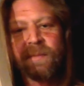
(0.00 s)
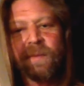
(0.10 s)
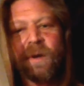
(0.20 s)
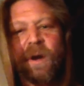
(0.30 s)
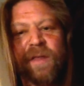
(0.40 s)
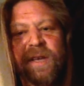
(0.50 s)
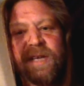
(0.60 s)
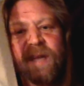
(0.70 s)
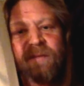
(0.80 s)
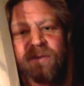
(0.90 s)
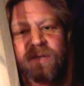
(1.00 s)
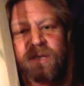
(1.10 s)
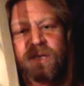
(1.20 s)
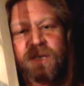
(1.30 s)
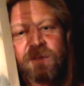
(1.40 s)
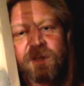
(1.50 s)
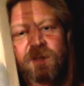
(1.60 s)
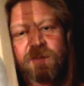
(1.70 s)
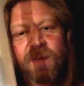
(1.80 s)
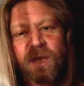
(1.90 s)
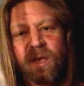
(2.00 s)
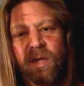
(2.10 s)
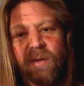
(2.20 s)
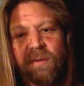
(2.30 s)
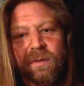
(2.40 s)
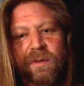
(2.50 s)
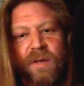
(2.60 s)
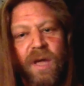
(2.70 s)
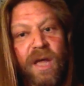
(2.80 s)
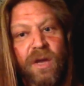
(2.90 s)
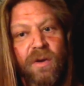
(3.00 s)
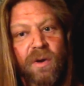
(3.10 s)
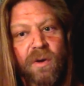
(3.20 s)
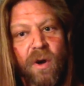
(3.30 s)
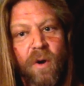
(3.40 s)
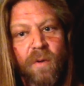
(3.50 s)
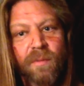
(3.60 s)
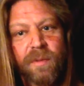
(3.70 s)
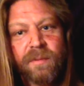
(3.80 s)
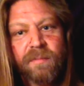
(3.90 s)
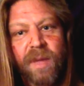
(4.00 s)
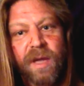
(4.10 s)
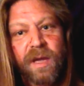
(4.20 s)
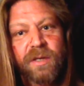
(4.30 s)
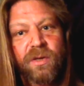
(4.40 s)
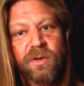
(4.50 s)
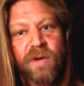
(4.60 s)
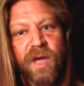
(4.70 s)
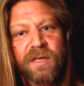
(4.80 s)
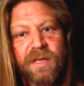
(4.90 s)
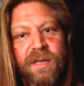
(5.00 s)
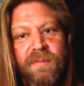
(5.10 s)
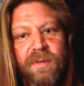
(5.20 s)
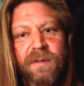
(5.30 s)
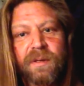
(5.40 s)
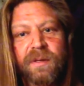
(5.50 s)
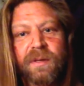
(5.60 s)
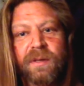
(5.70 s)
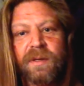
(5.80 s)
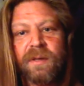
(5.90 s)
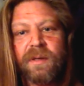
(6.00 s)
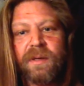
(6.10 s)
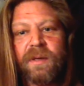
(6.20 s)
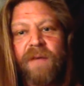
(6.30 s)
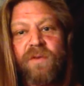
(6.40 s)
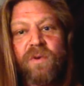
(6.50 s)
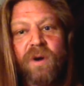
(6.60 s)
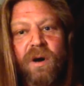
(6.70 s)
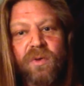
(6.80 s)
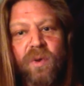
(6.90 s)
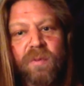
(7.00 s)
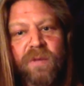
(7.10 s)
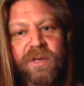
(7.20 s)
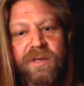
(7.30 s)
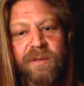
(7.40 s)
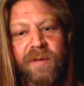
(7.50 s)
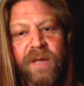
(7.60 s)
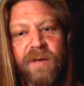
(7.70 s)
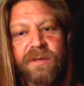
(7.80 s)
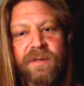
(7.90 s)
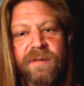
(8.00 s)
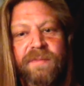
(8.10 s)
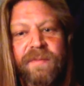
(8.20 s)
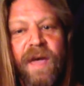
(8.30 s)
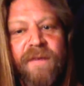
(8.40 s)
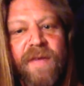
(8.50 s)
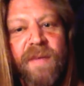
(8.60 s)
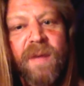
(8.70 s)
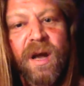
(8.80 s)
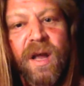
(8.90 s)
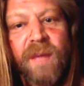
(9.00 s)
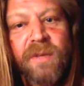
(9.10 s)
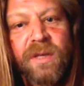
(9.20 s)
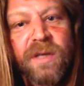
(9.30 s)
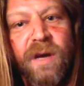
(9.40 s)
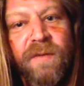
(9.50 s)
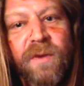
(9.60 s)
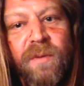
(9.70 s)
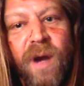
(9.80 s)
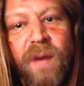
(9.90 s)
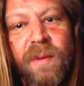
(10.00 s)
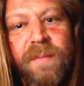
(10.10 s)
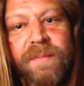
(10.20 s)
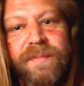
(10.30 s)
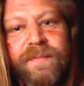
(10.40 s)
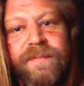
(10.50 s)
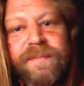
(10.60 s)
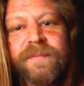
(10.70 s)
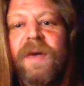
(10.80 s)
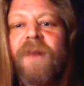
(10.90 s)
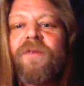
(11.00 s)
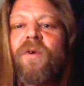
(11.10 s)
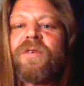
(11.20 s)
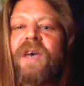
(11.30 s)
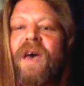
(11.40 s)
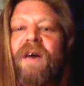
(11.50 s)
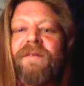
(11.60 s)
Are the devils and demons plaguing you in your own home, making it so you can't sleep? Have you called normal exterminators? Have they been unable to solve your problem? Of course they have.